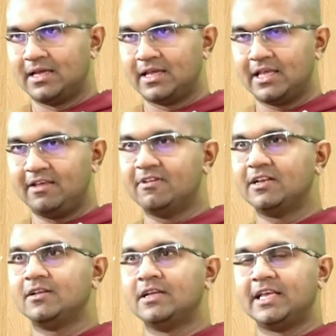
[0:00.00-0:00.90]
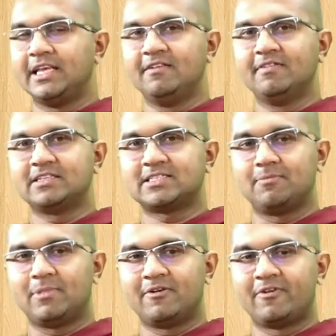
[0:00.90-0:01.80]
Even, even
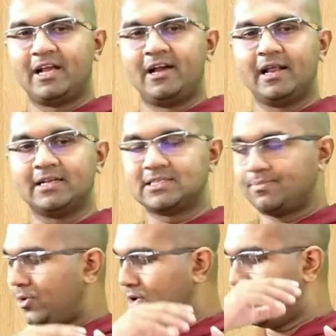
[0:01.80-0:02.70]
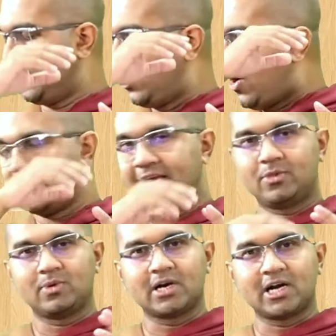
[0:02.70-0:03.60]
someone regrets upon a
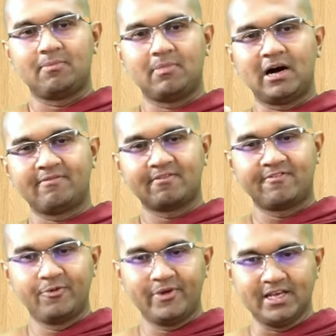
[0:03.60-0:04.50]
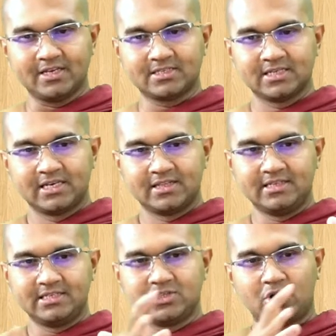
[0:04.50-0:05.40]
tihetuka karma after few years,
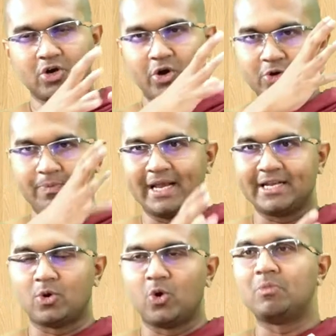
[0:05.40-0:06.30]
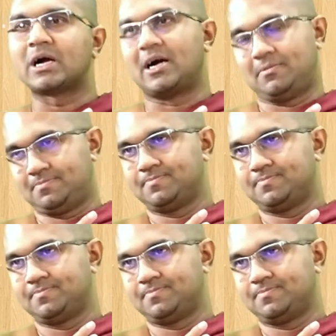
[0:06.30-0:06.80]
this is not going to make it omaka.